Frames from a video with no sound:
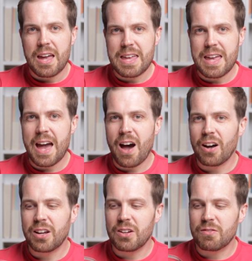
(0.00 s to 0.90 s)
yeah,
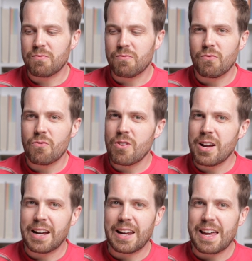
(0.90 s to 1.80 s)
I could
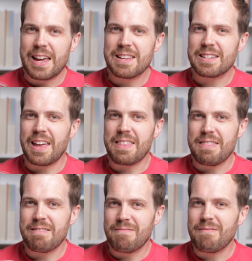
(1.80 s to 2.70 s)
really
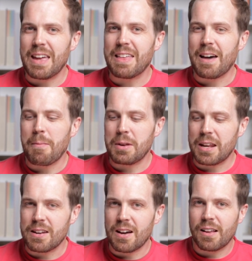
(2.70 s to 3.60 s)
easily eat that
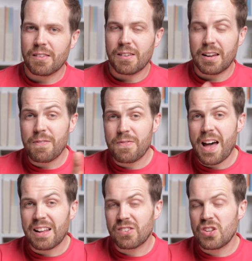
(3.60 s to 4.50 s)
many nuts. And if
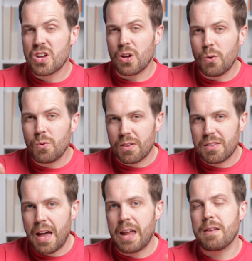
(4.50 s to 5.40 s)
that's you,
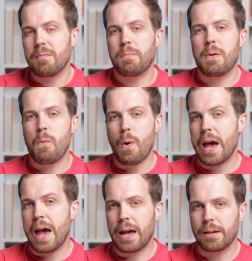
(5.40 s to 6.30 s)
then
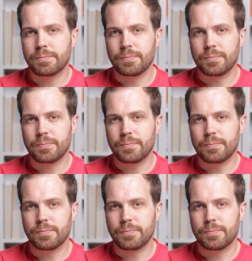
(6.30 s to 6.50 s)
beware.